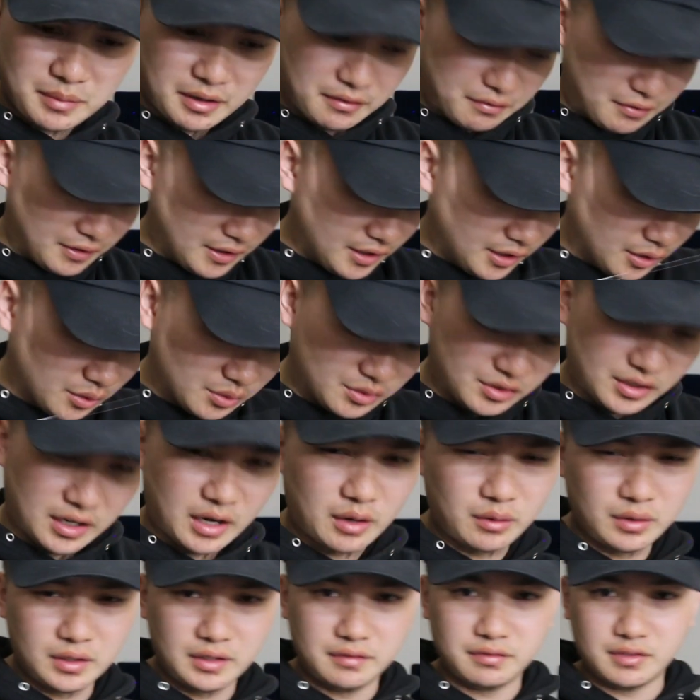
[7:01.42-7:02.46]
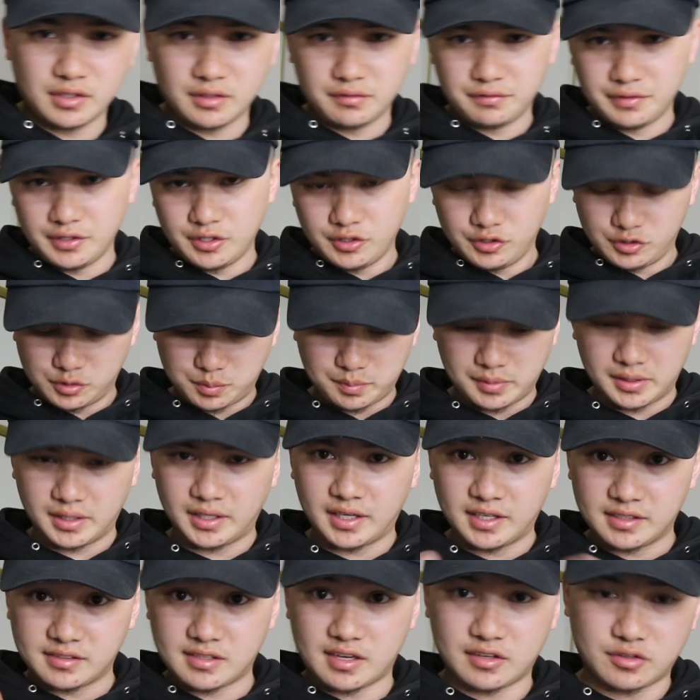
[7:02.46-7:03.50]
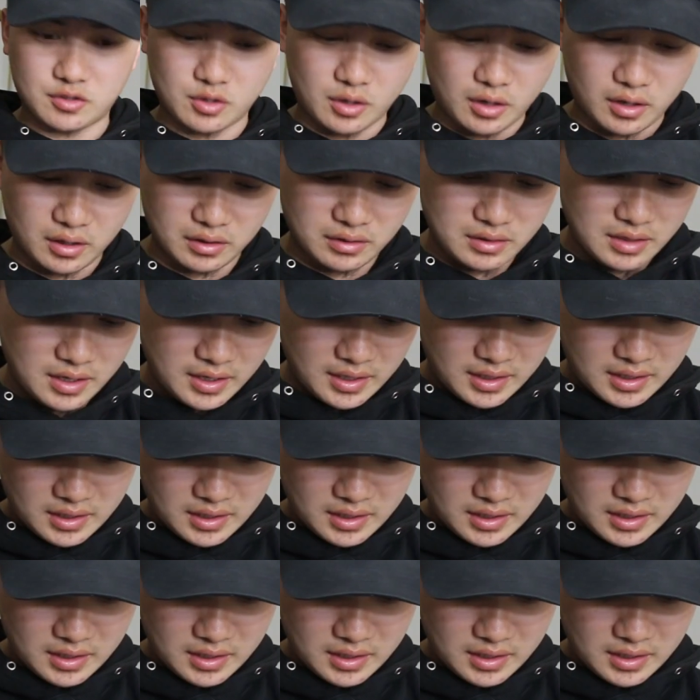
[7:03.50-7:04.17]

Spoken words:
my videos here, I'll leave the videos playing as I talk.